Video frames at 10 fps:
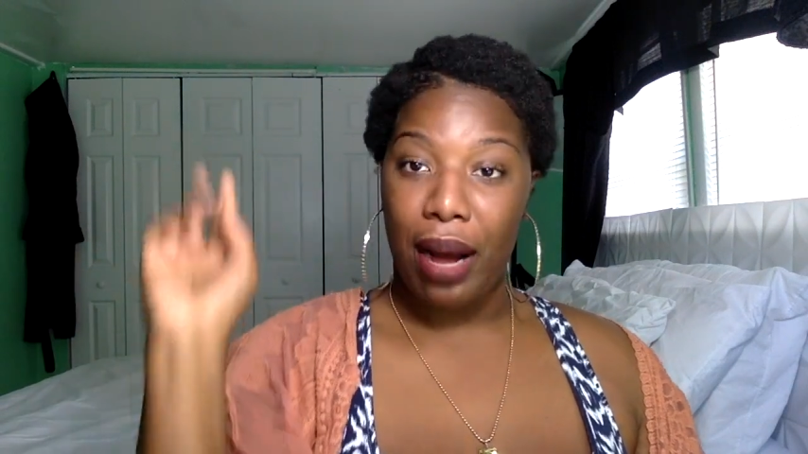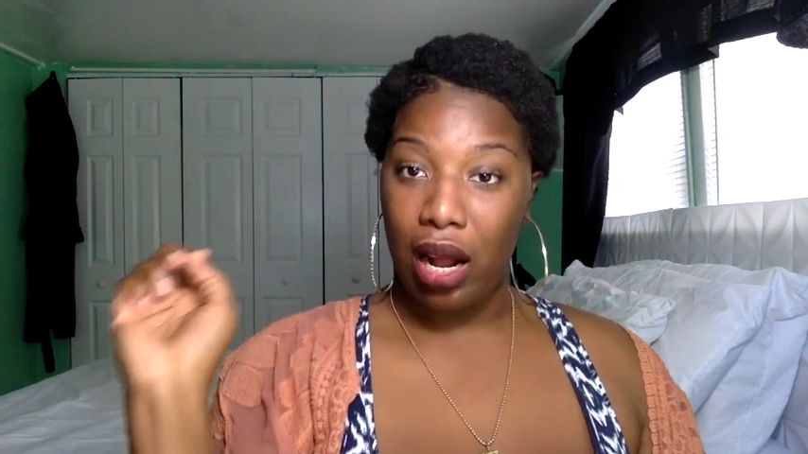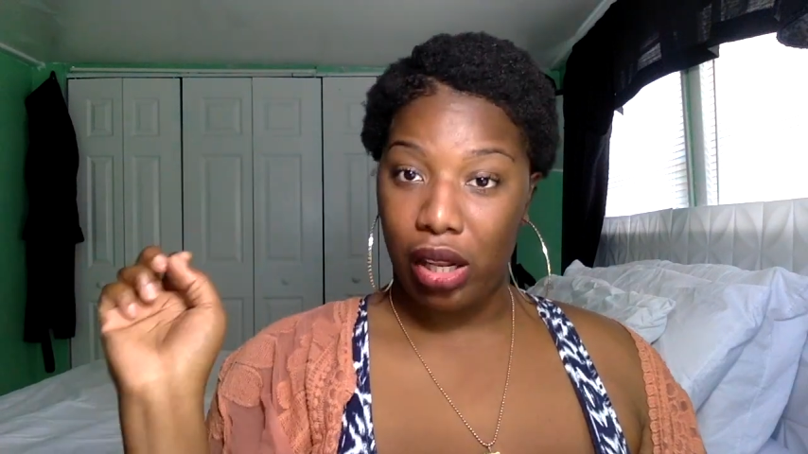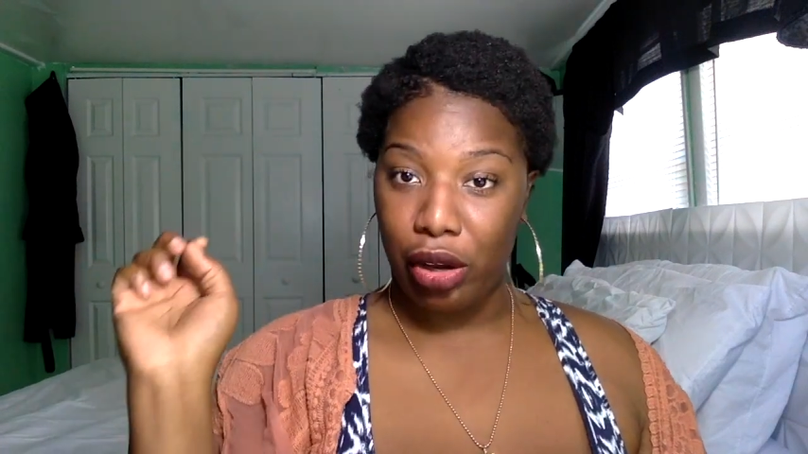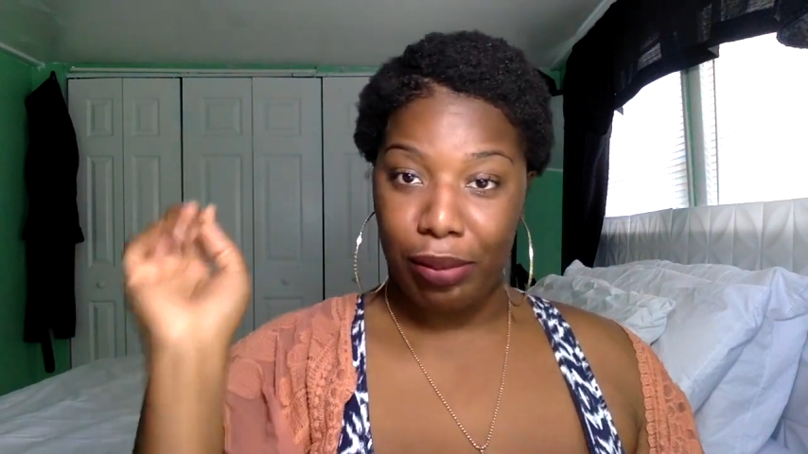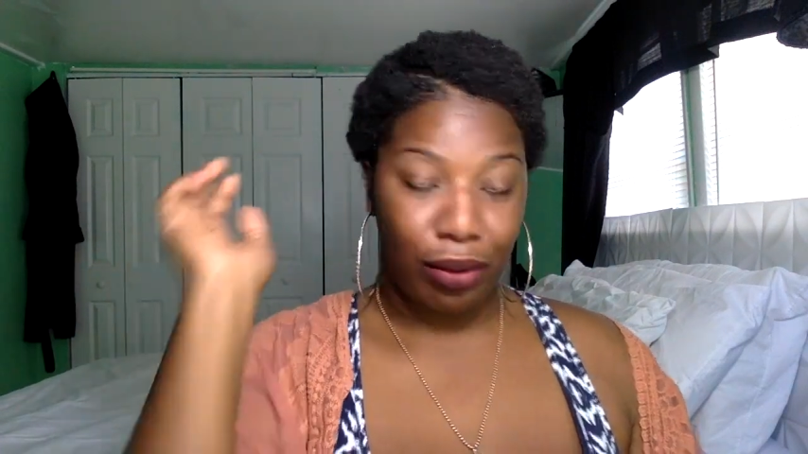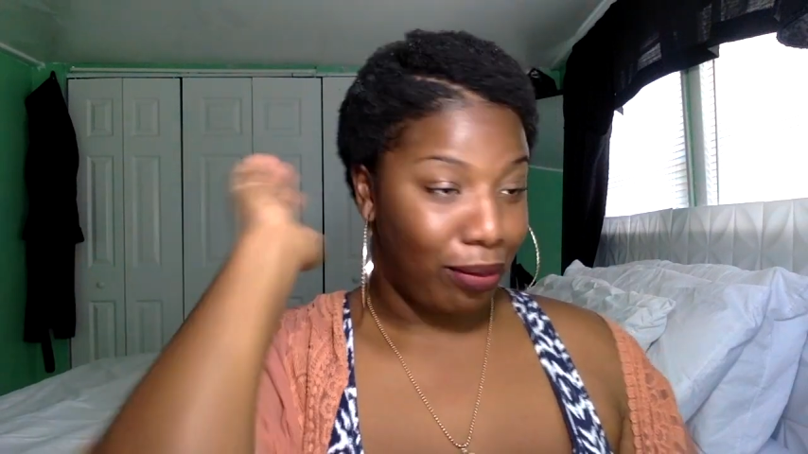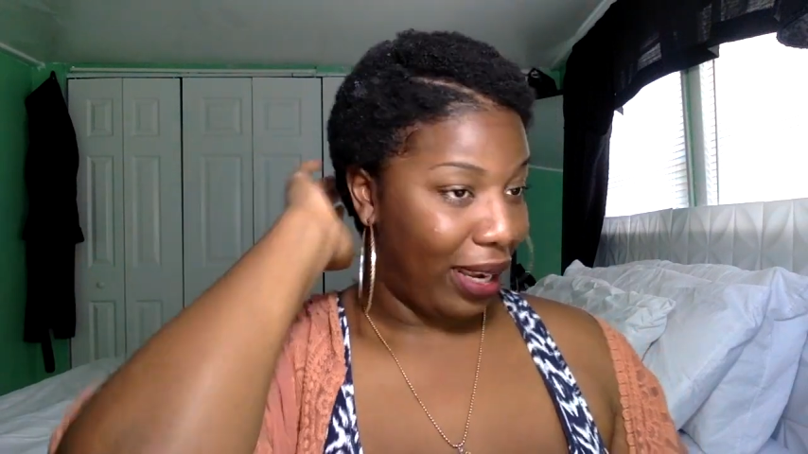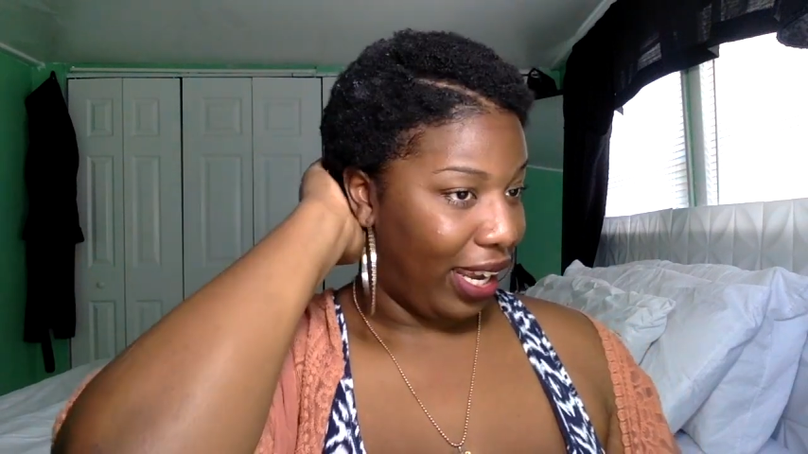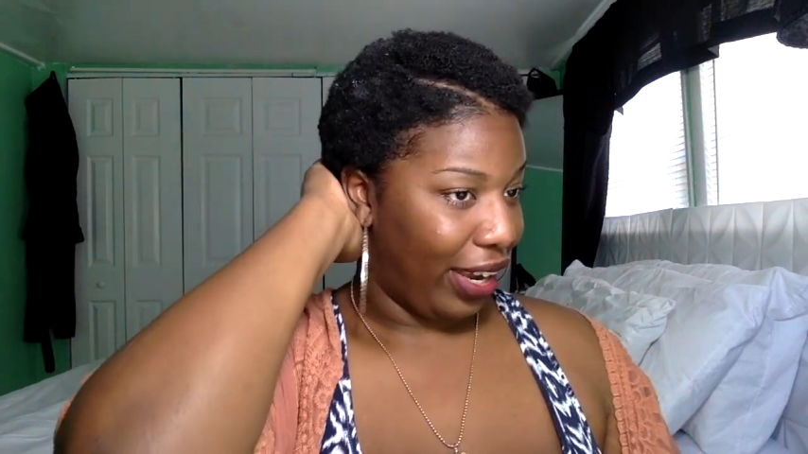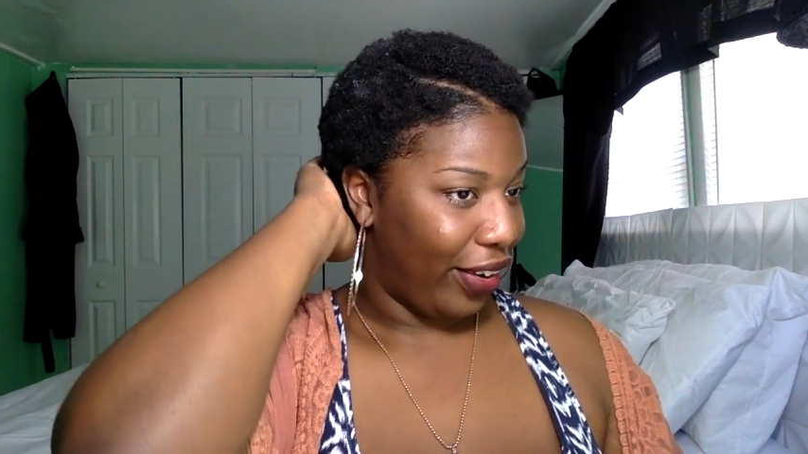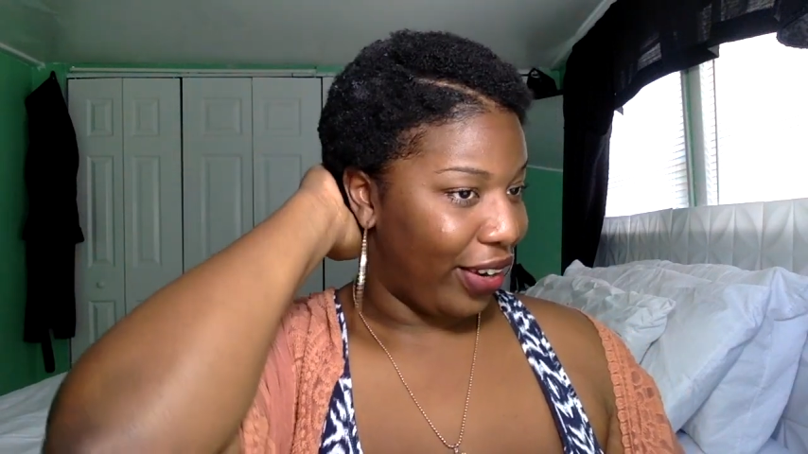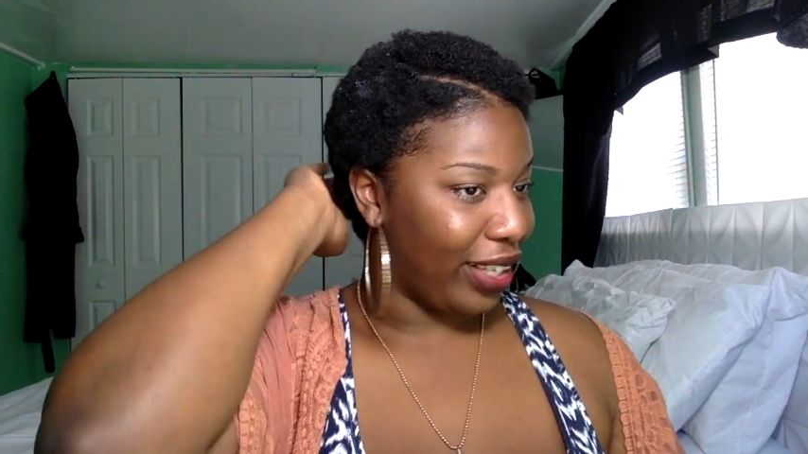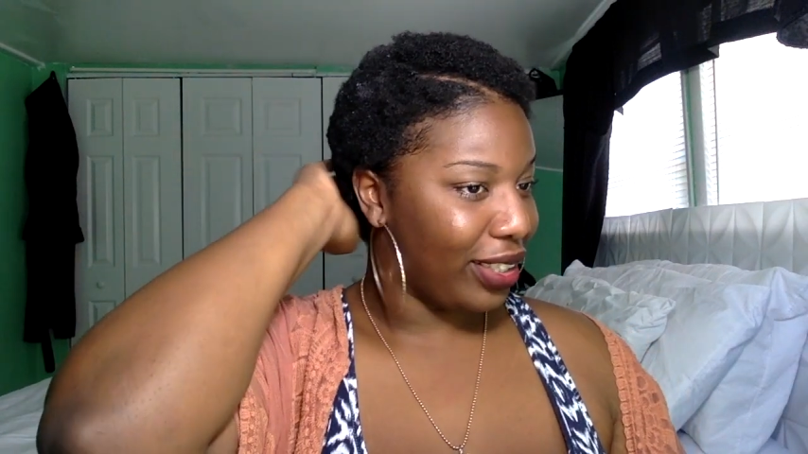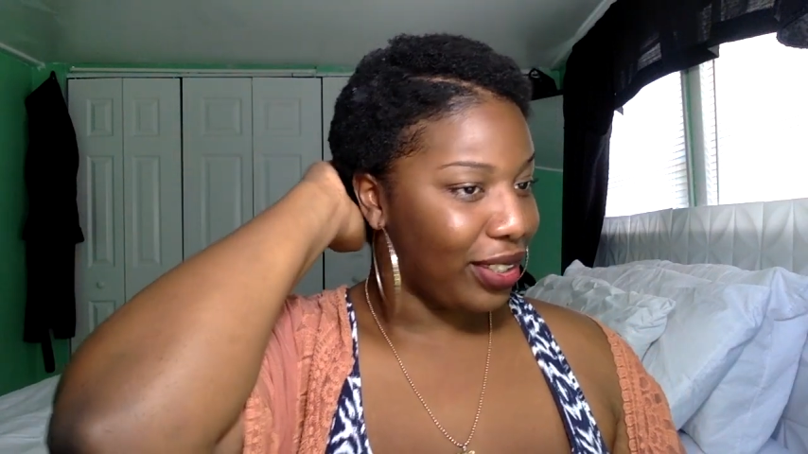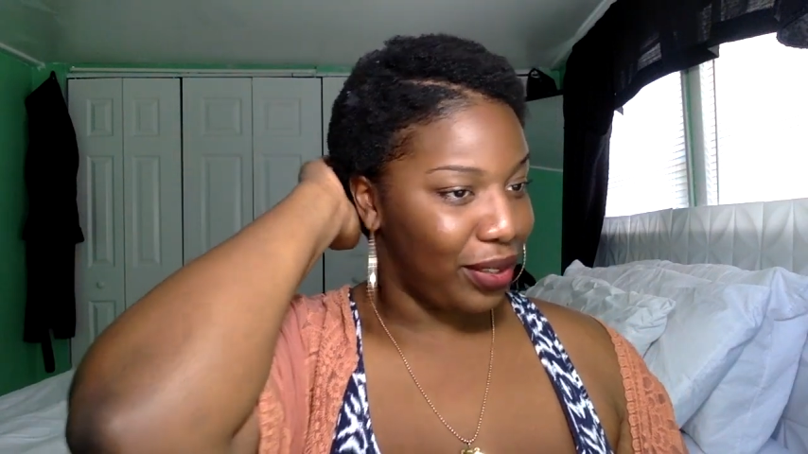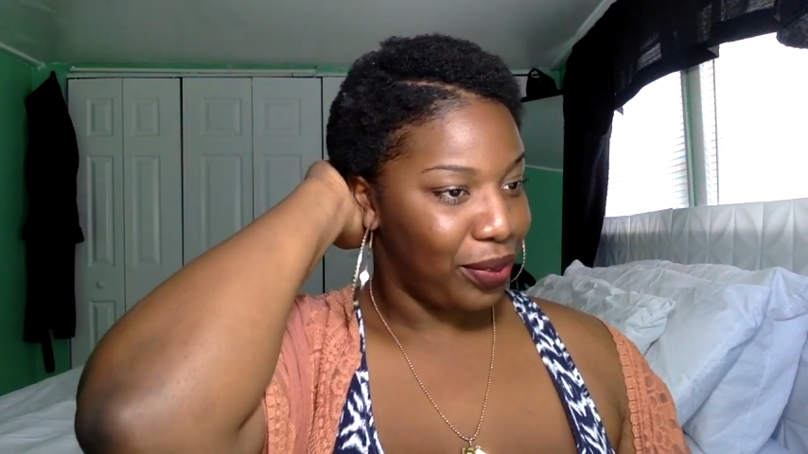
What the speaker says: malleable my hair is.